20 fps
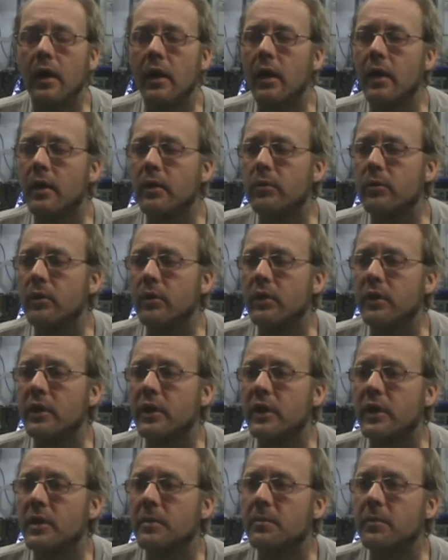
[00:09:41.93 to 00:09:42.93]
I really
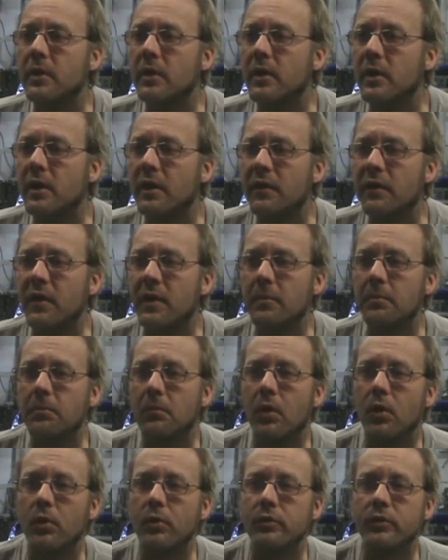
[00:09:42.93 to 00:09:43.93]
dig him. I think
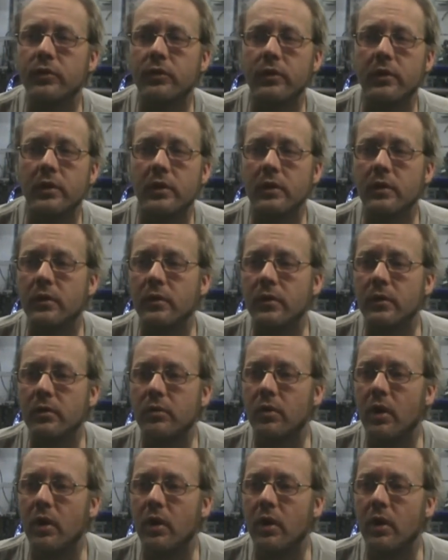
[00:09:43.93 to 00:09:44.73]
most of the